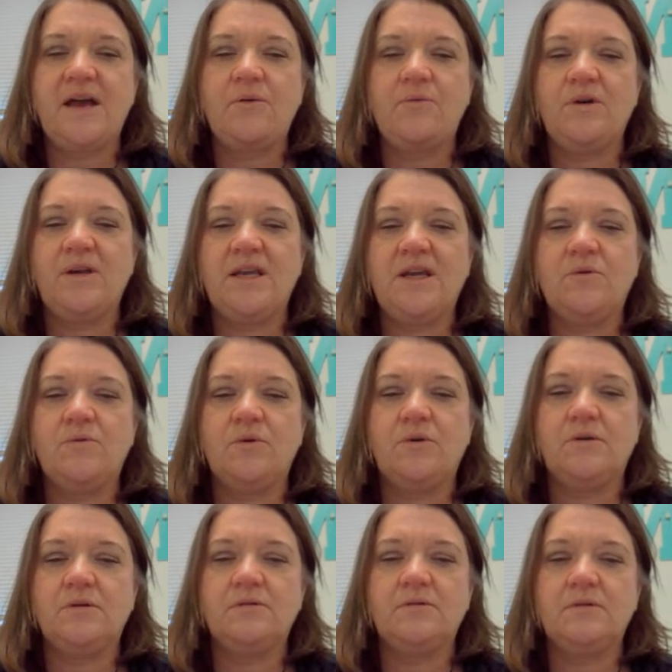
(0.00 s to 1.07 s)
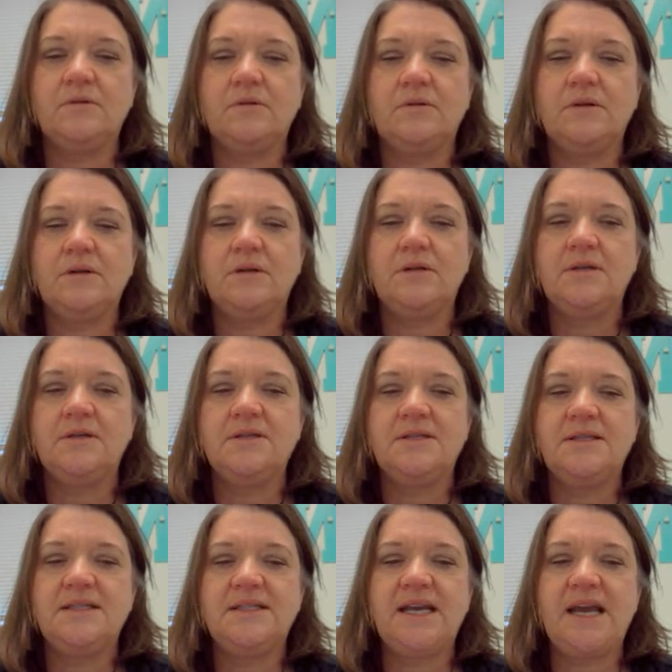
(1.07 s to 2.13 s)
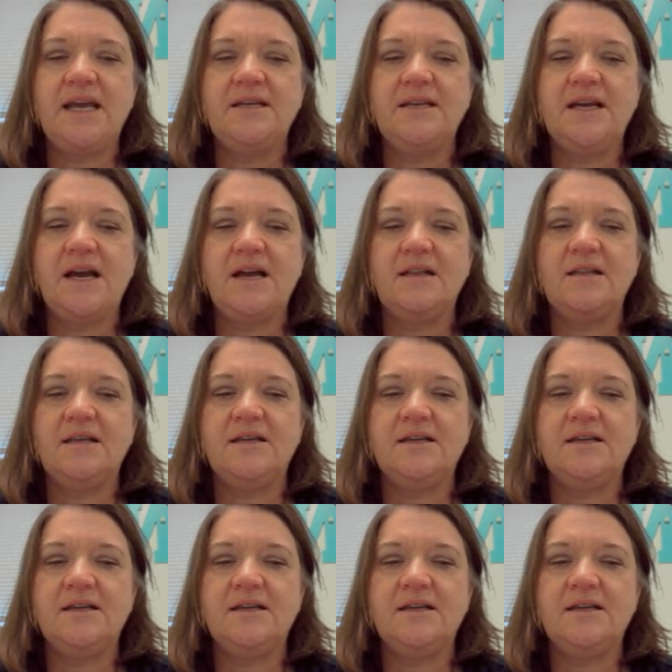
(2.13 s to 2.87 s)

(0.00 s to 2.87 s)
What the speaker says: and that will equal $10.